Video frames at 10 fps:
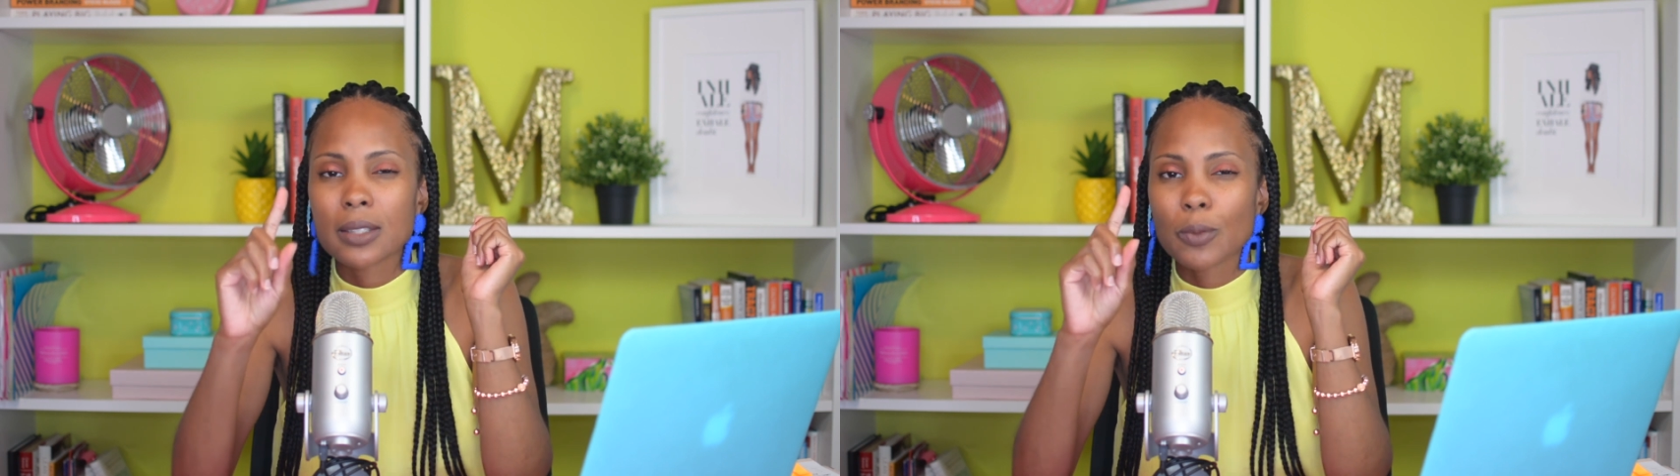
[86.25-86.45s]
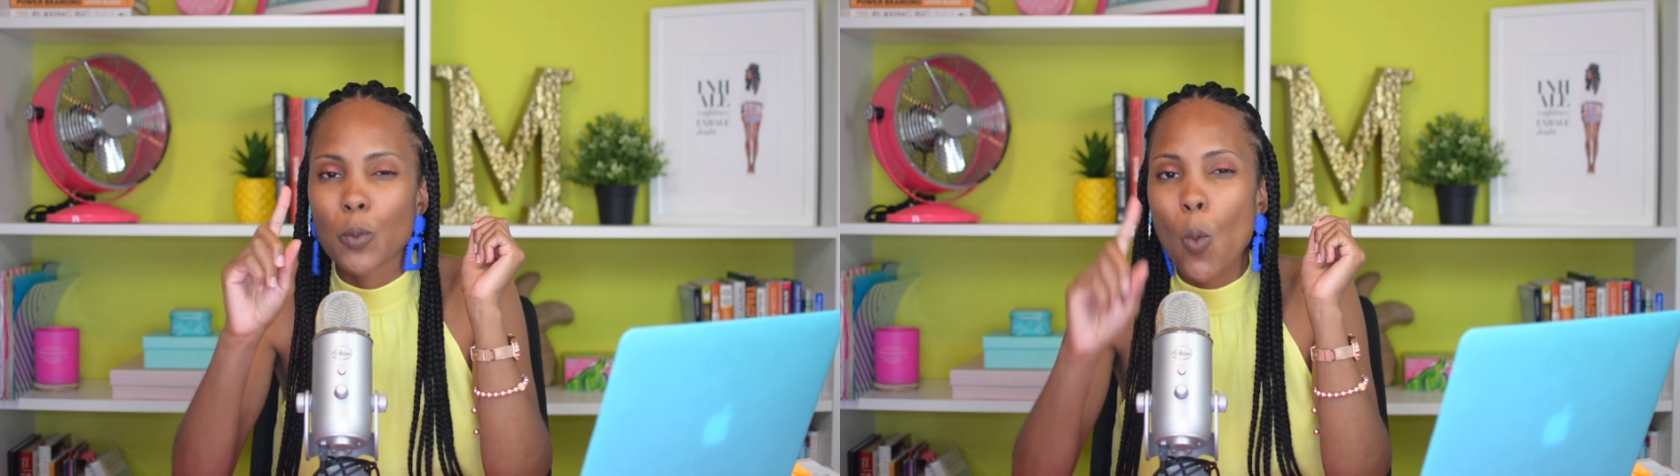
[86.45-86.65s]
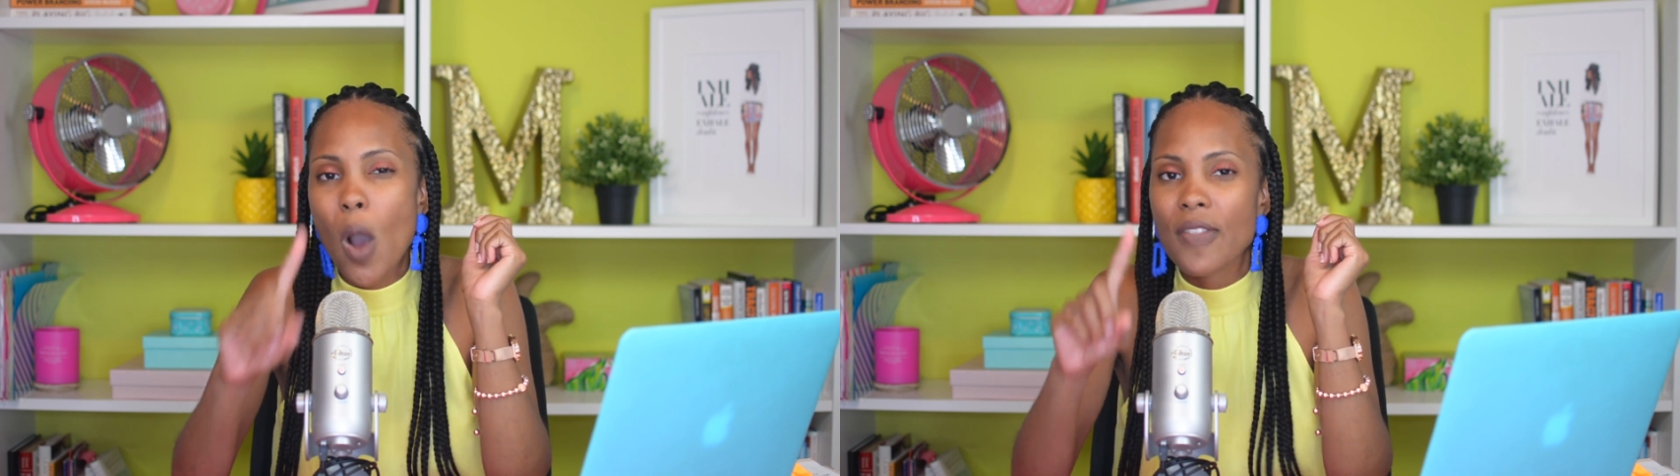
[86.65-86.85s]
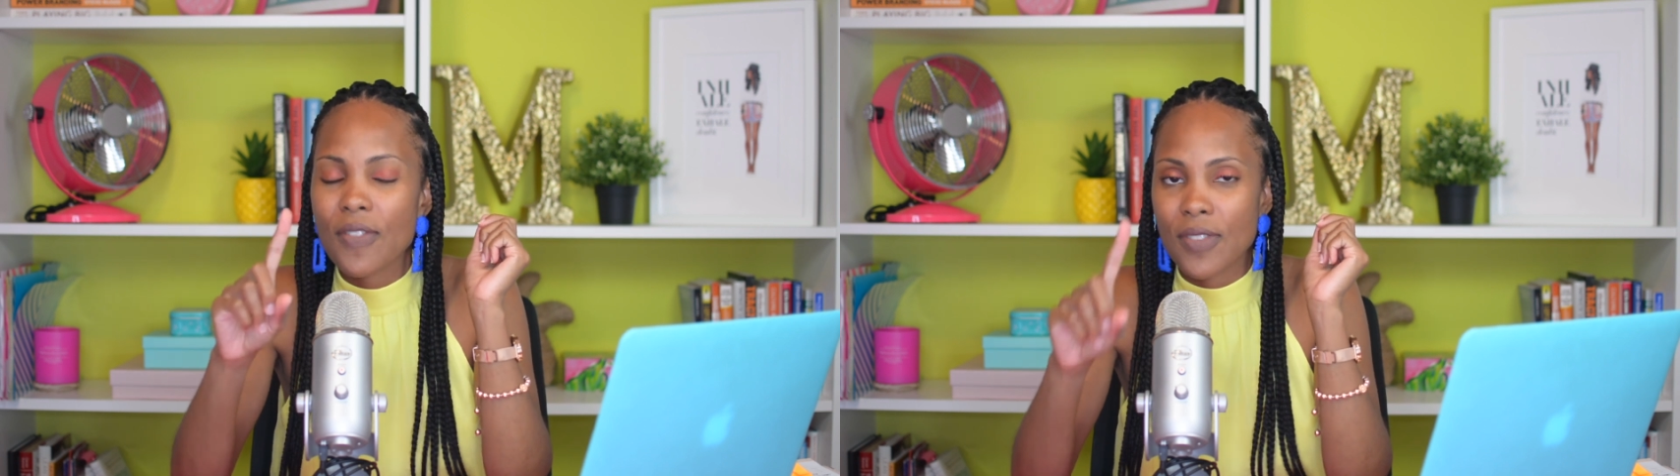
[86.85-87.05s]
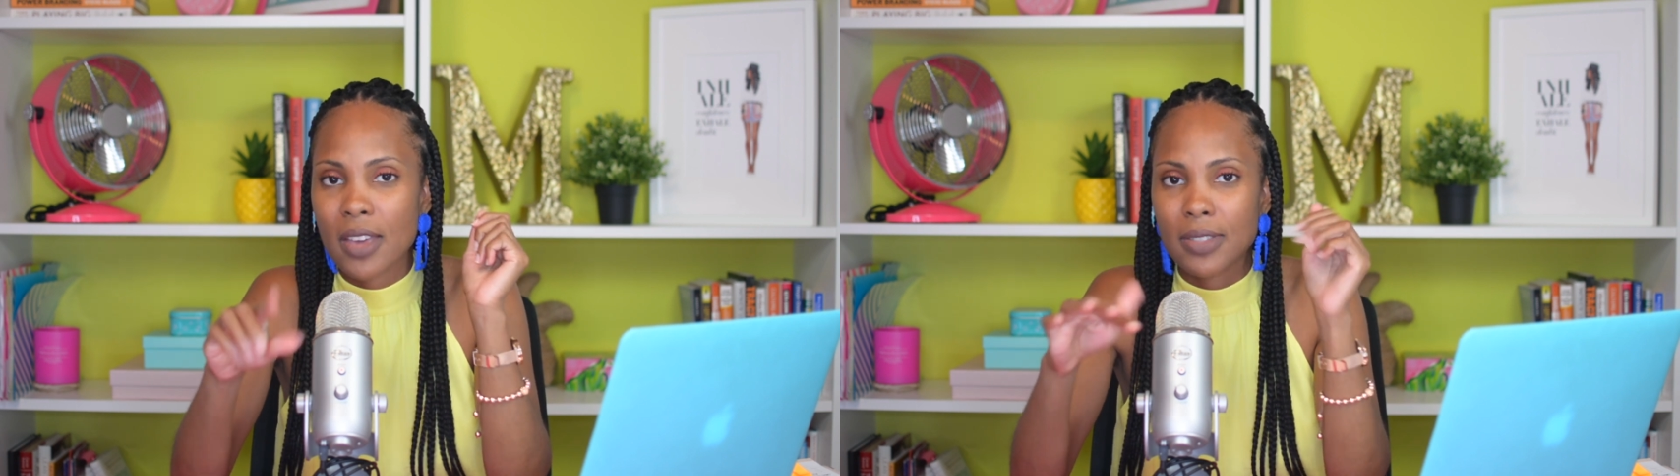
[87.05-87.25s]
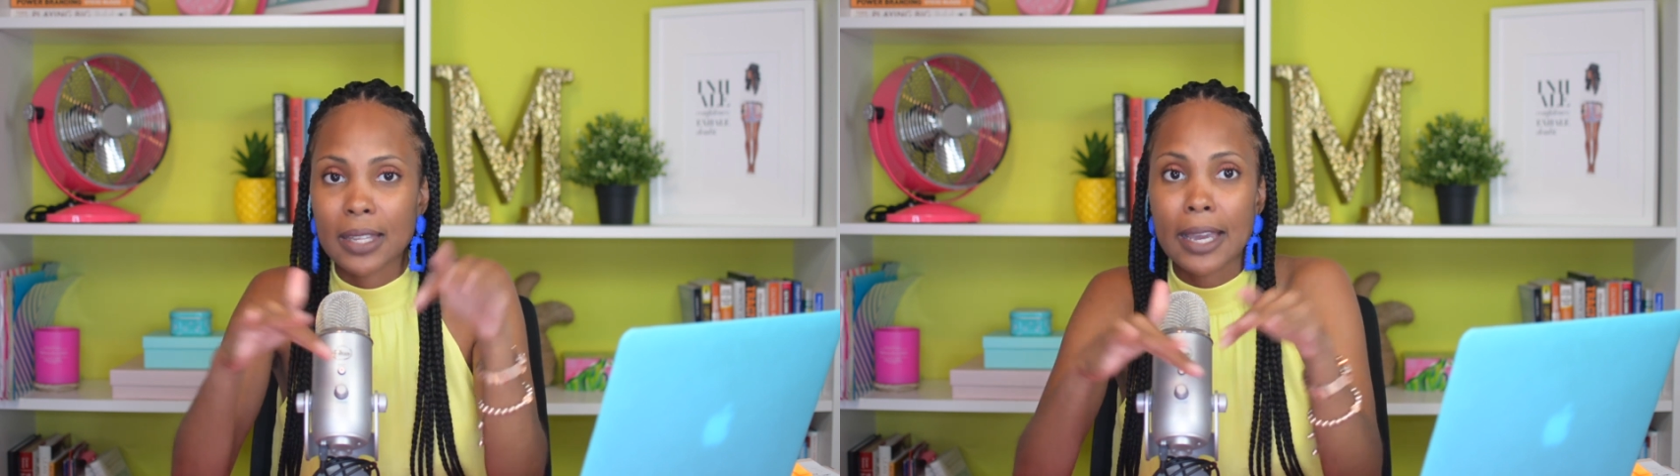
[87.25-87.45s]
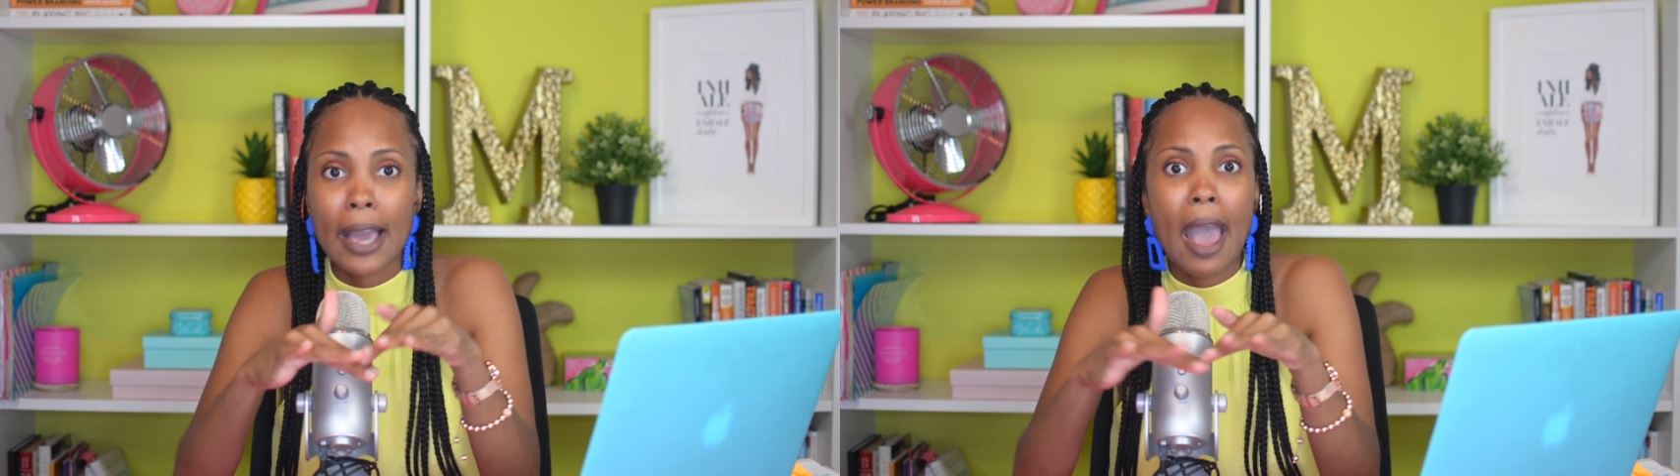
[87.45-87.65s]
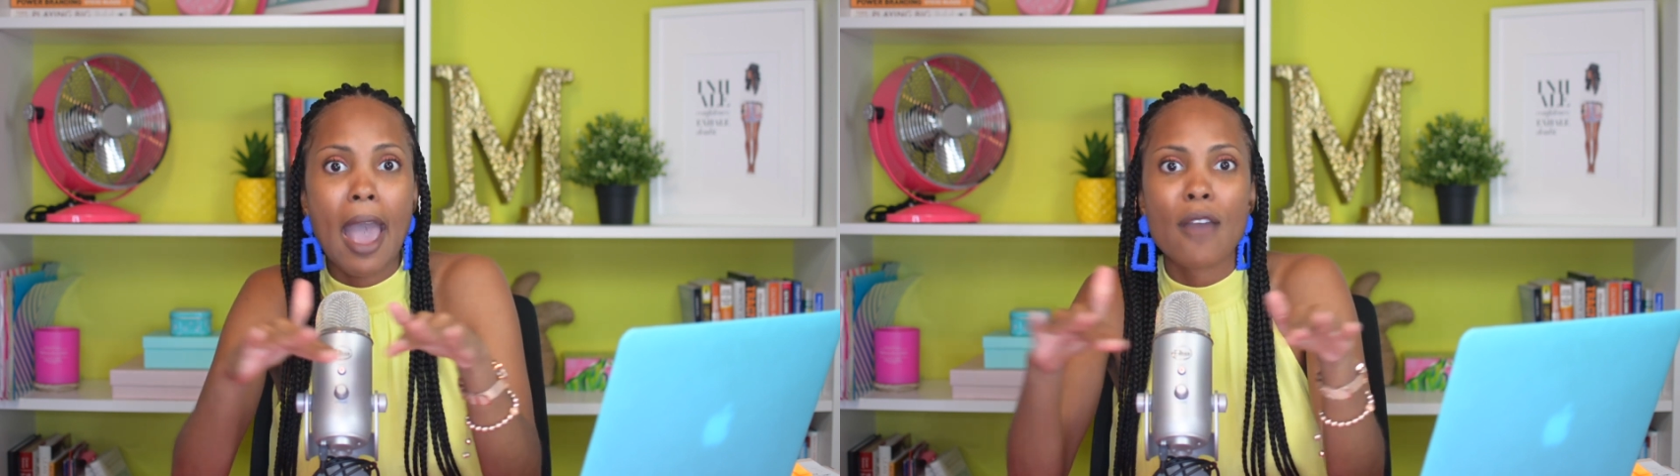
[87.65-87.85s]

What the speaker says: one thing that like